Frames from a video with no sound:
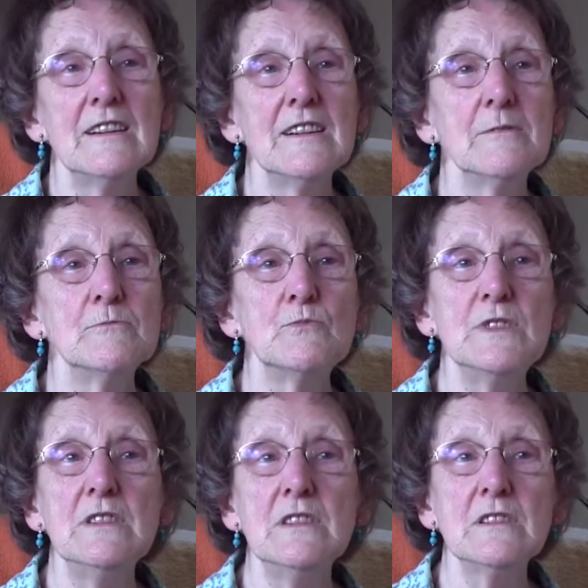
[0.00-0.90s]
um,
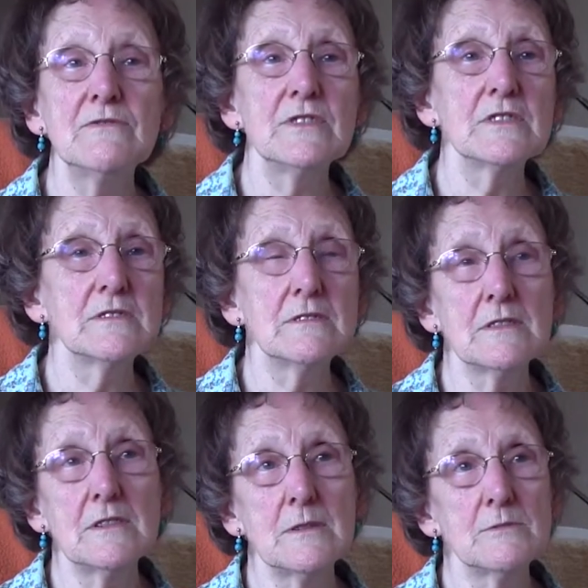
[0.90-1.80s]
been there for
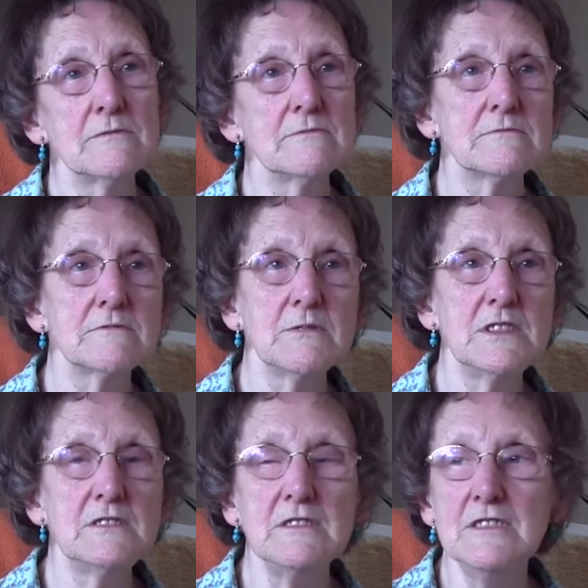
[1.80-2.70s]
I think about
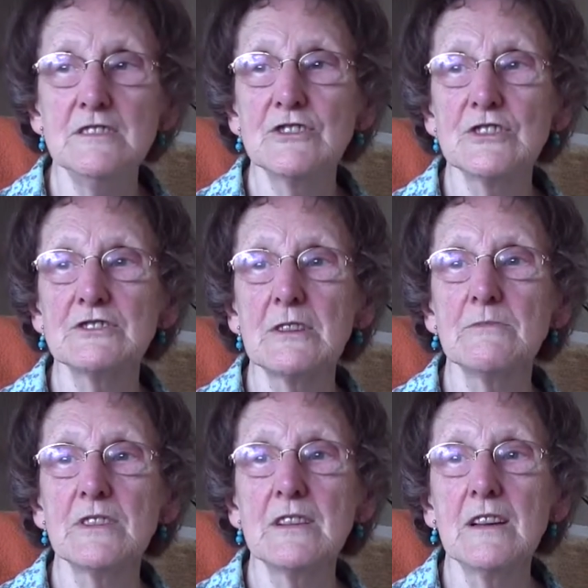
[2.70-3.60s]
20 years or
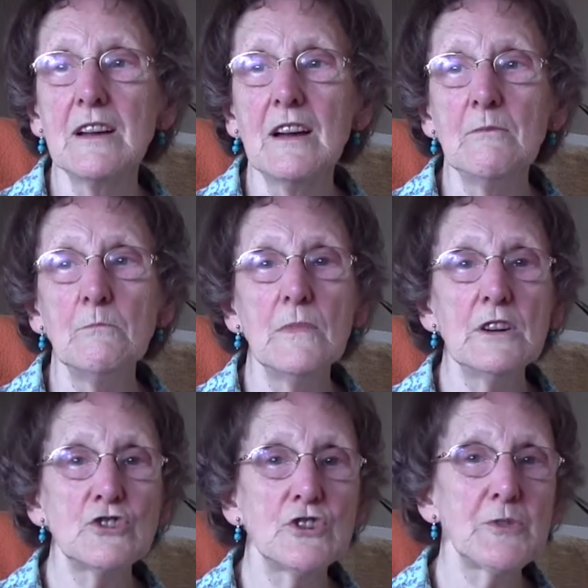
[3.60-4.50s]
something,
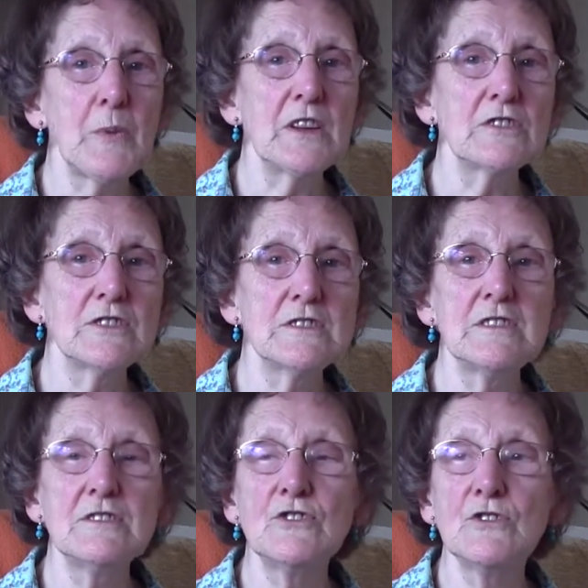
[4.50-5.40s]
much
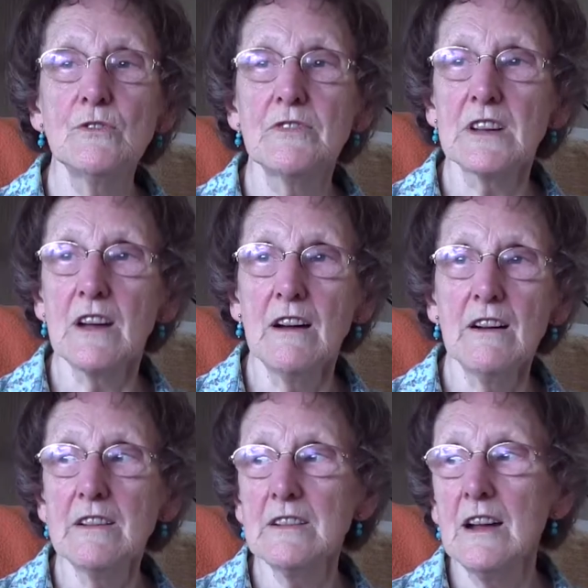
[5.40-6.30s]
respected, drove a
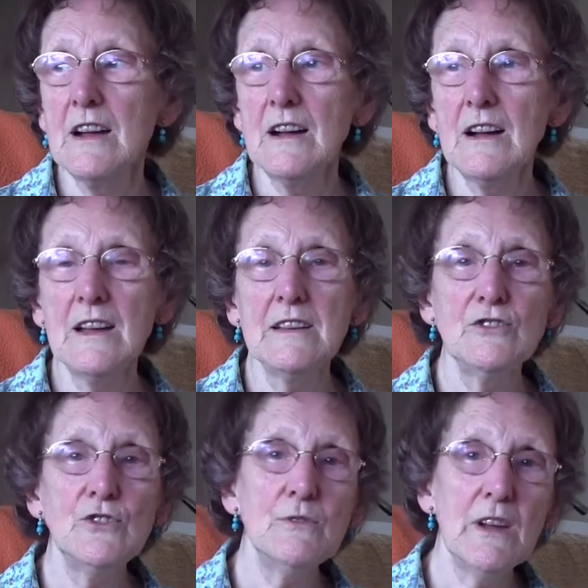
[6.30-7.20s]
car,
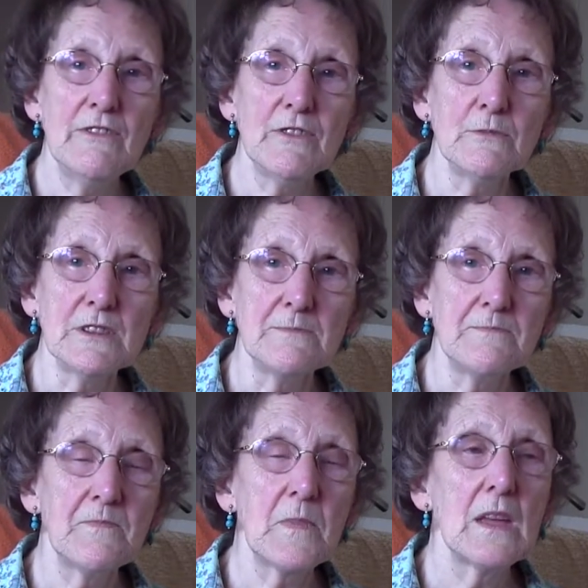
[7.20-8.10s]
and knew everyone.
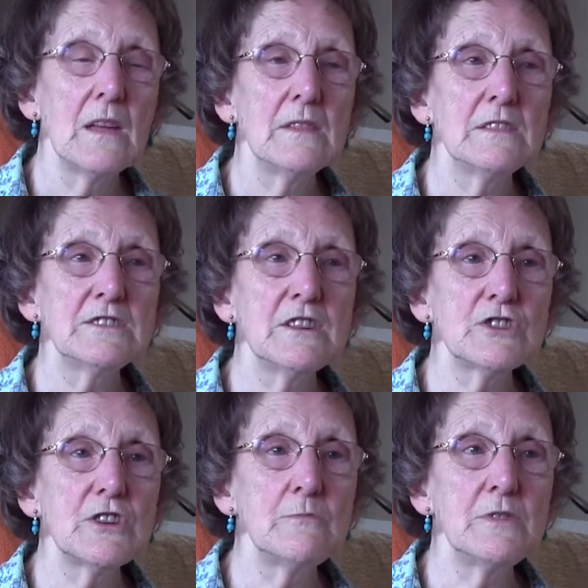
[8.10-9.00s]
This
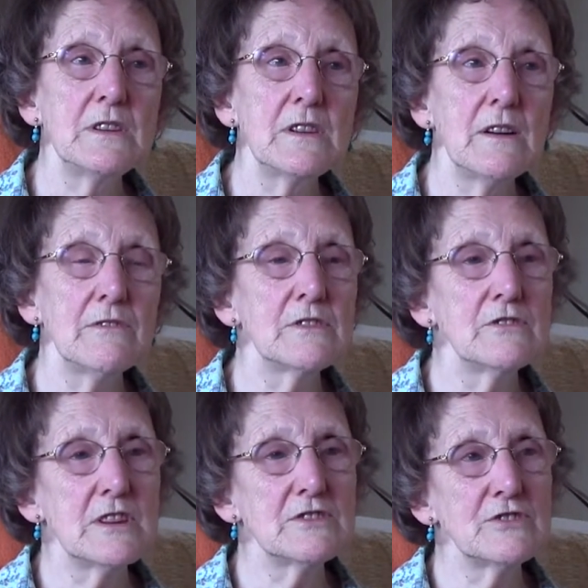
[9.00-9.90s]
nurse had been
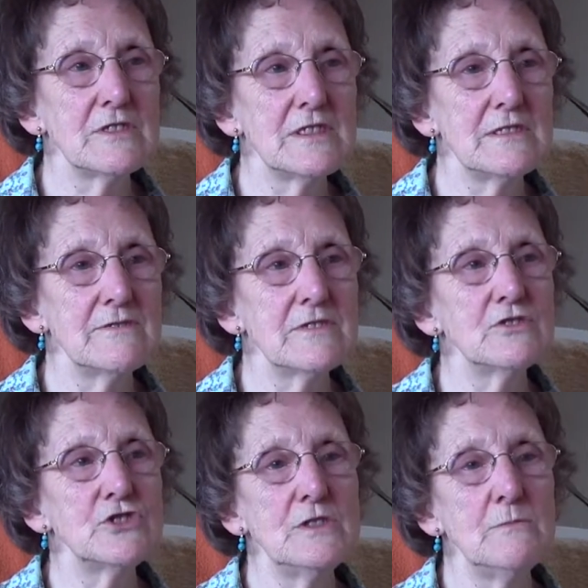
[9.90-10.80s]
covered as relief,
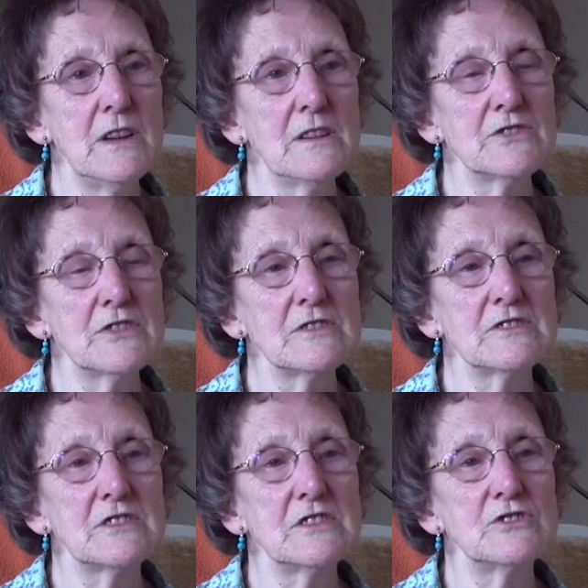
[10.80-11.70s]
and she met us at the
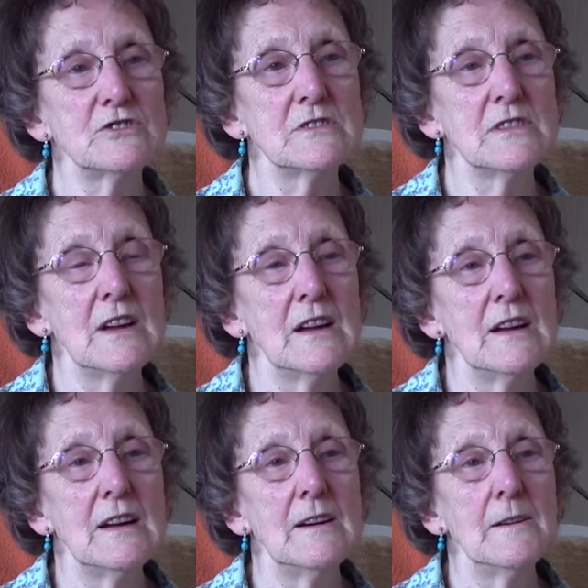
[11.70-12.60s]
station
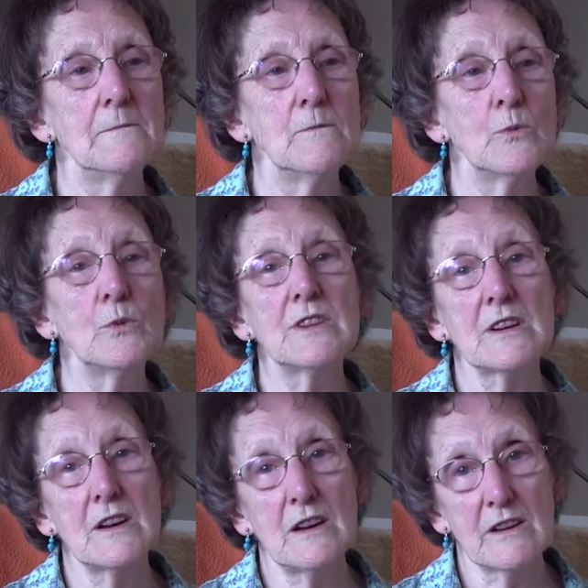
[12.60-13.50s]
um, with
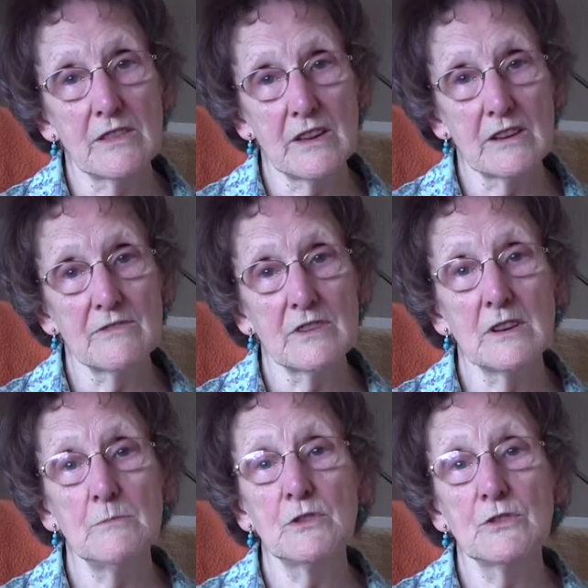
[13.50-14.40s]
her car,
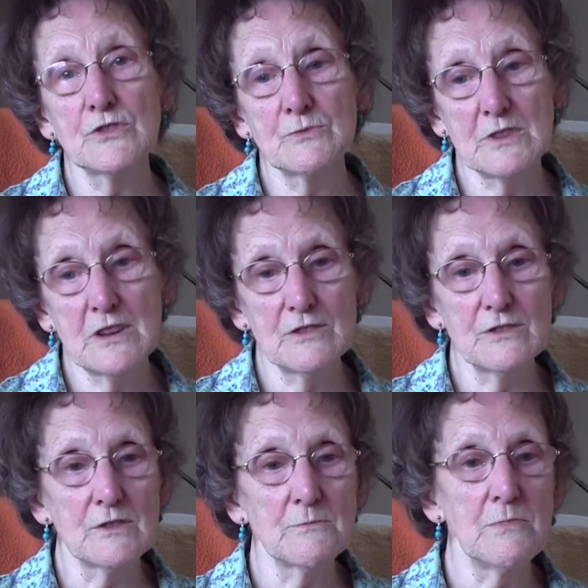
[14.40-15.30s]
thankfully, because we had
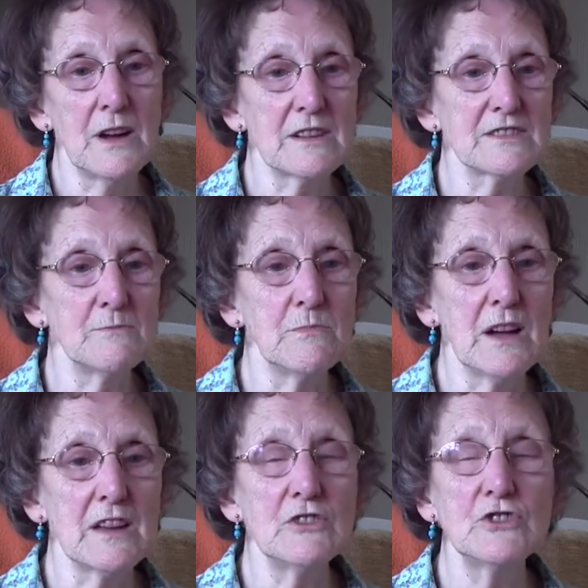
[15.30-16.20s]
our bags and
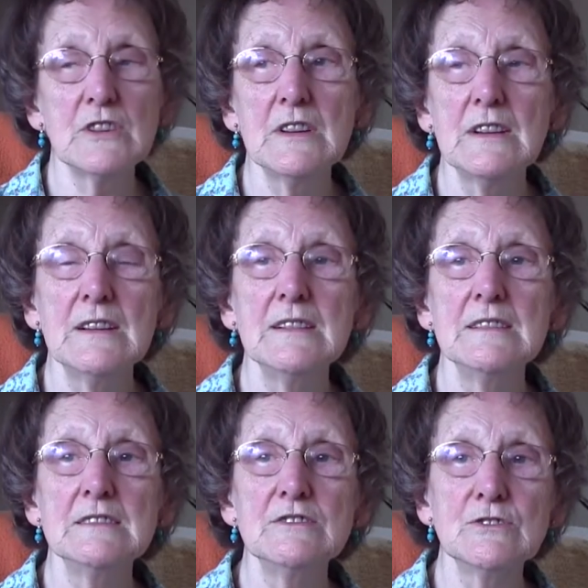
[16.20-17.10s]
baggage,
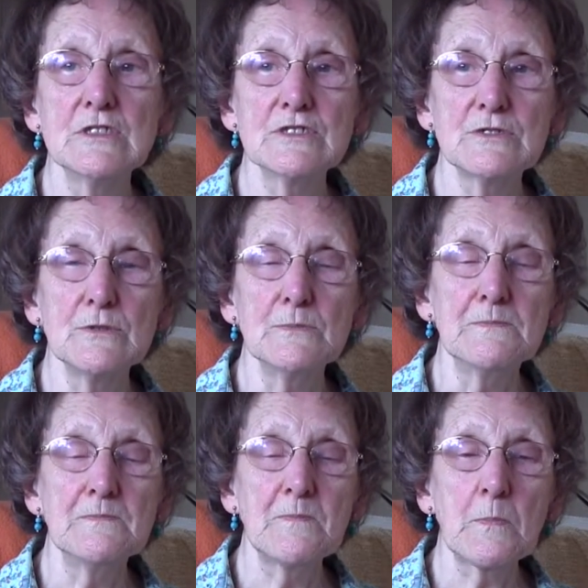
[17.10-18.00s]
and took us home
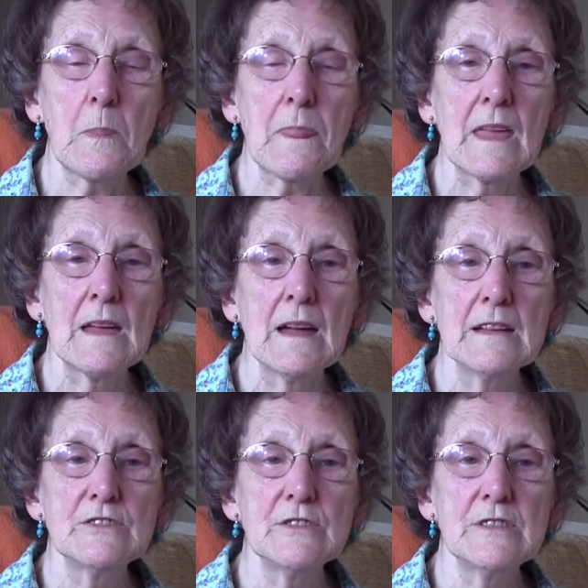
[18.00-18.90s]

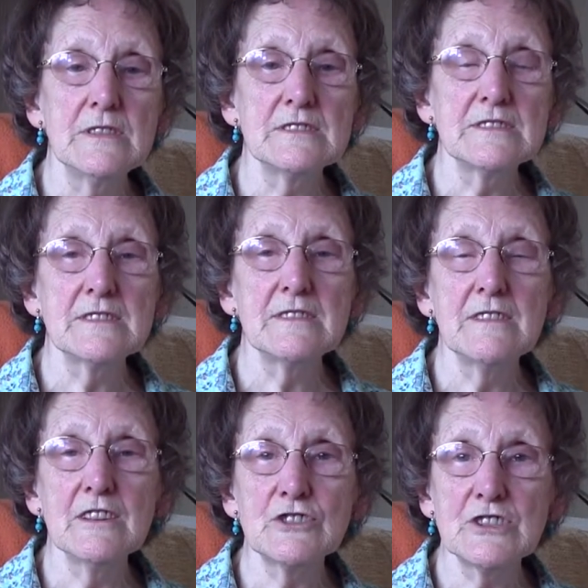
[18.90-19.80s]
to this
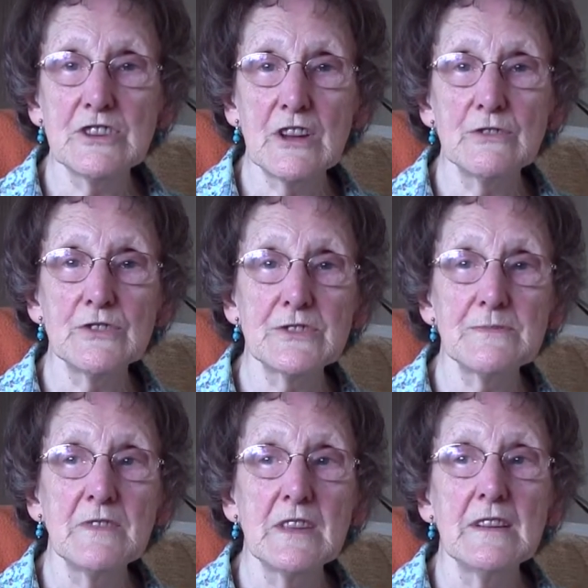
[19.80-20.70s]
nurse's
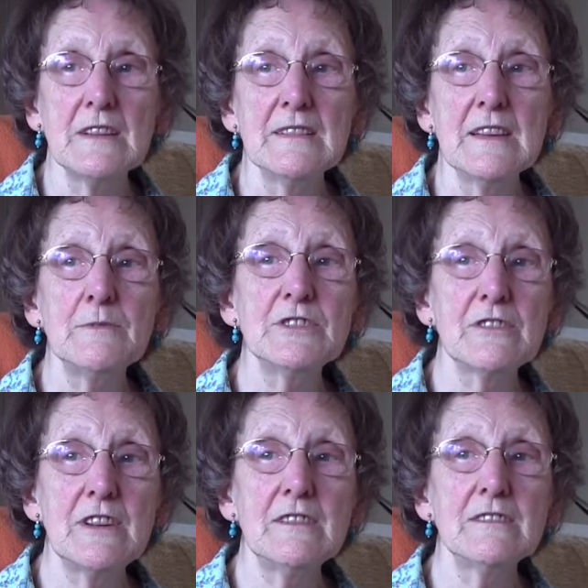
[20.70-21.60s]
house. That was
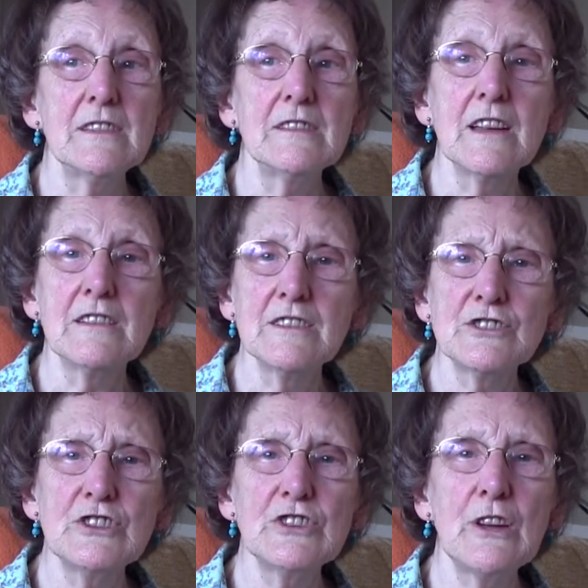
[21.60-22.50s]
a great thing. They had
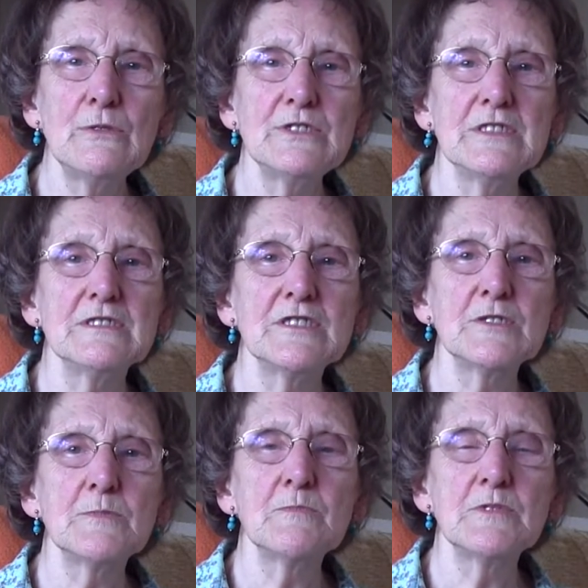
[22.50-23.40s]
nurses'
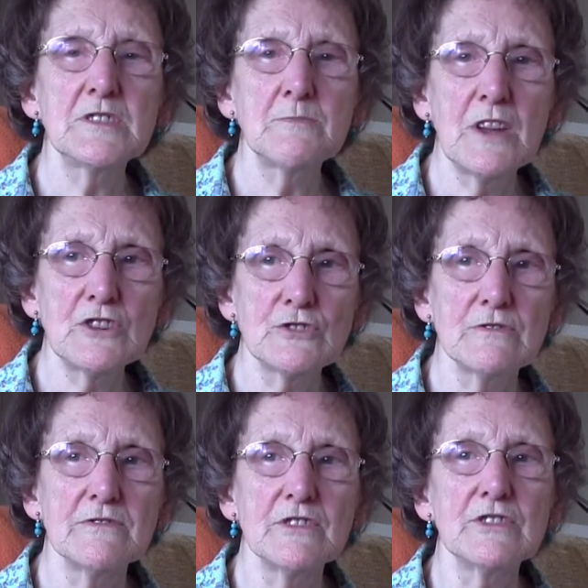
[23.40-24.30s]
houses
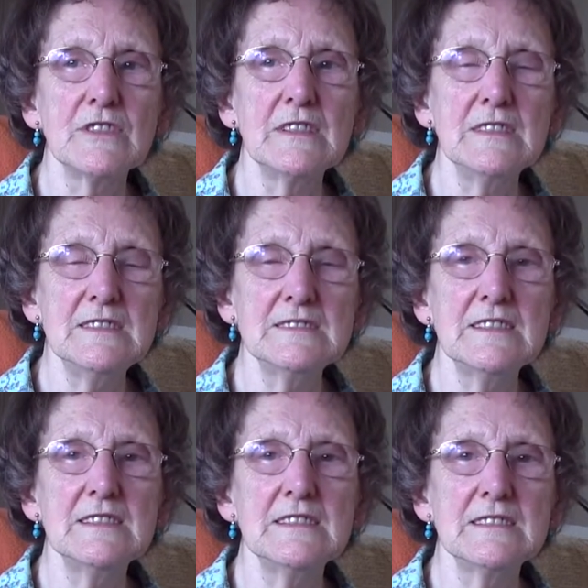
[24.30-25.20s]
special for you in
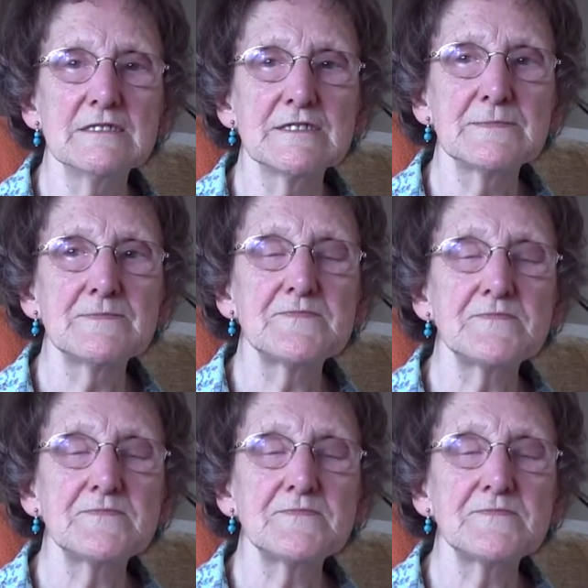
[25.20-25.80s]
these areas.